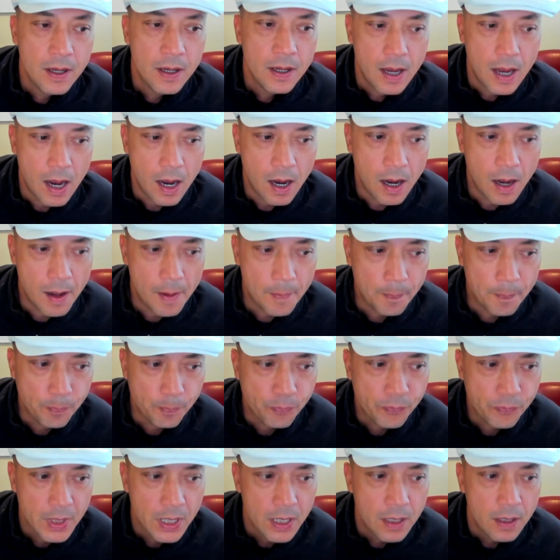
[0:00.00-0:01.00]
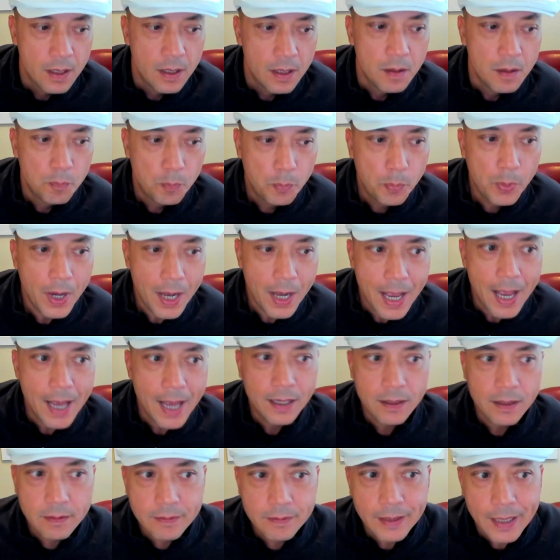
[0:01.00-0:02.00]
Um,
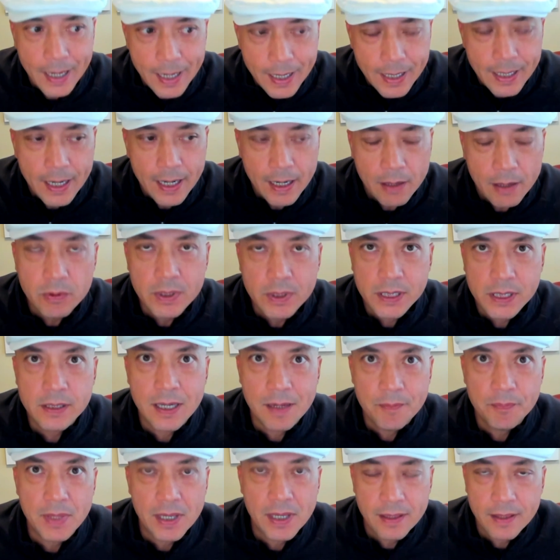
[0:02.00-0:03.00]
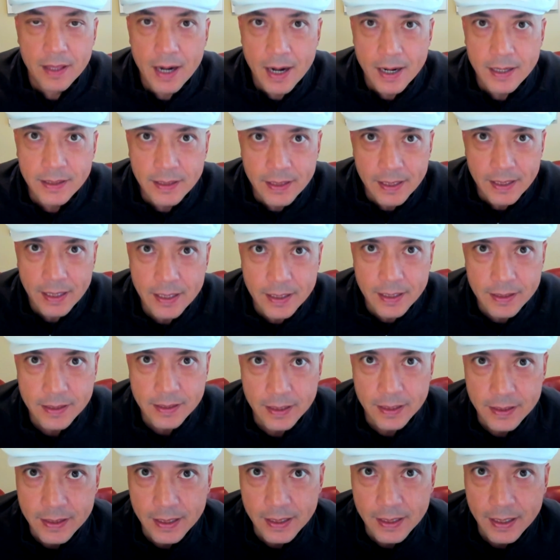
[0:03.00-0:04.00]
but it was something that I needed to
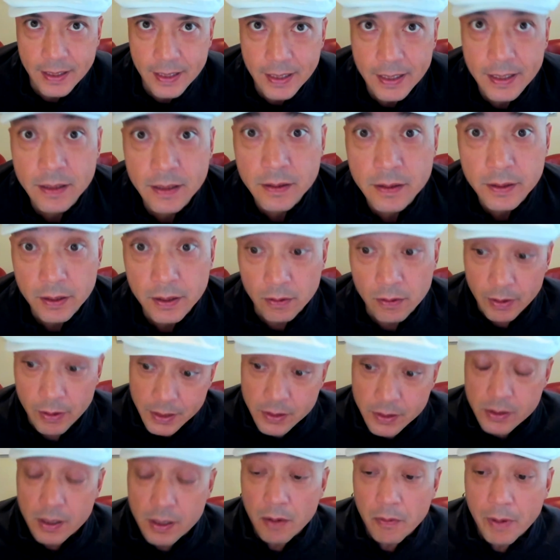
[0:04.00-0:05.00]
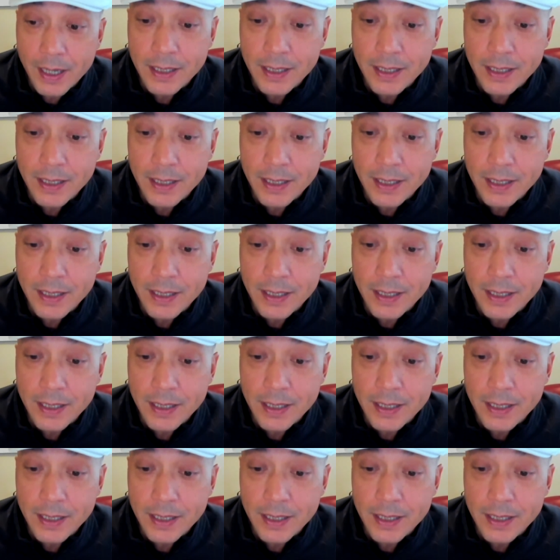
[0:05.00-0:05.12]
dig into. And so I